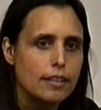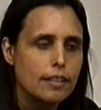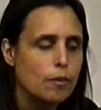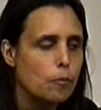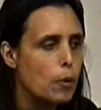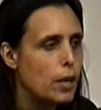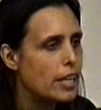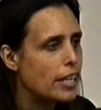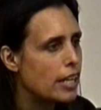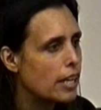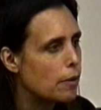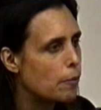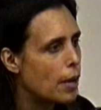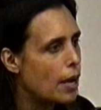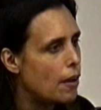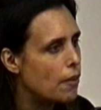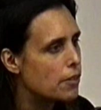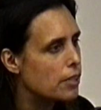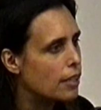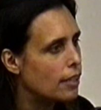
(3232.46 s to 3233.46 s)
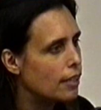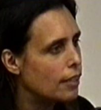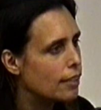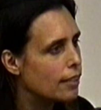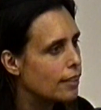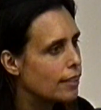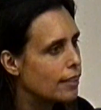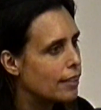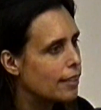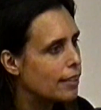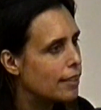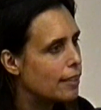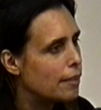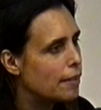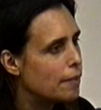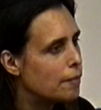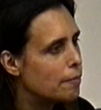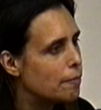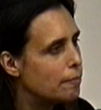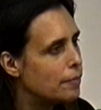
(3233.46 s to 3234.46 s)
Way to get around, huh?
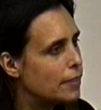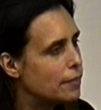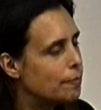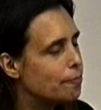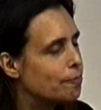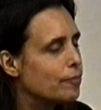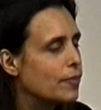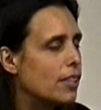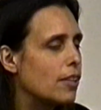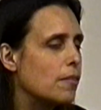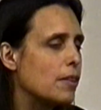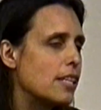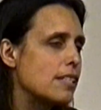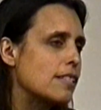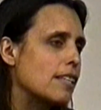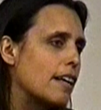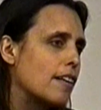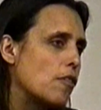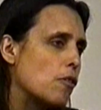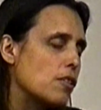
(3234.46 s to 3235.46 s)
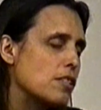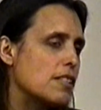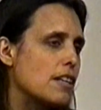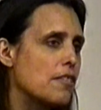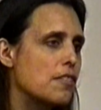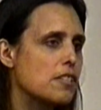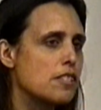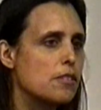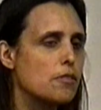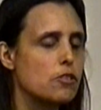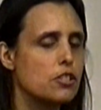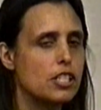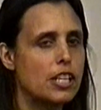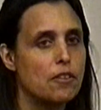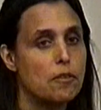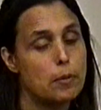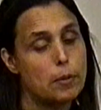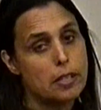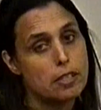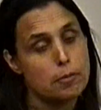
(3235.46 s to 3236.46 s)
you know, that's of course not the
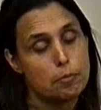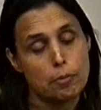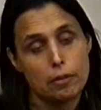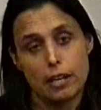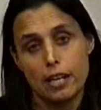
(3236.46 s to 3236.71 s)
solution to everywhere.